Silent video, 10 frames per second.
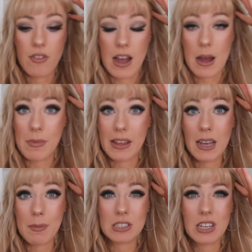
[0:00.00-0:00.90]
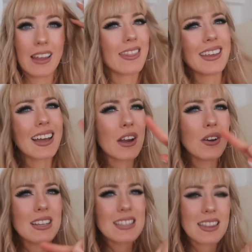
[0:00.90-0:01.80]
Like I meant, I think I
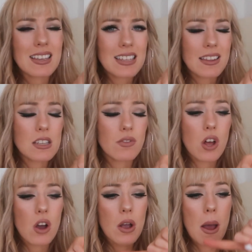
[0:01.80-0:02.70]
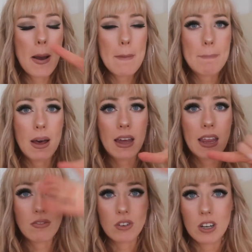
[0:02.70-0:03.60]
already said this in this vlog, but
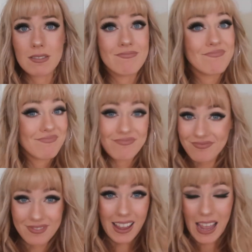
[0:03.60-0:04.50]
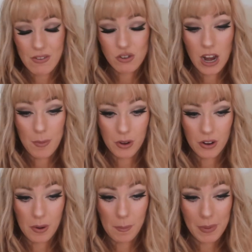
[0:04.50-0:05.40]
if not, I have a
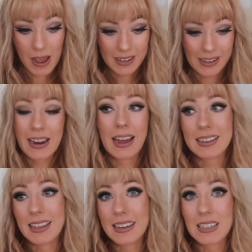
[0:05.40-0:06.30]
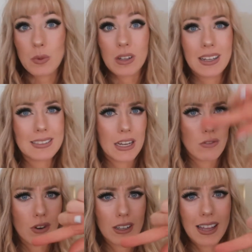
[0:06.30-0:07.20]
tripod back in Adelaide as well as a
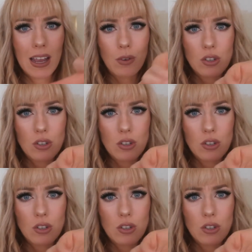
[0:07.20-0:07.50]
ring light,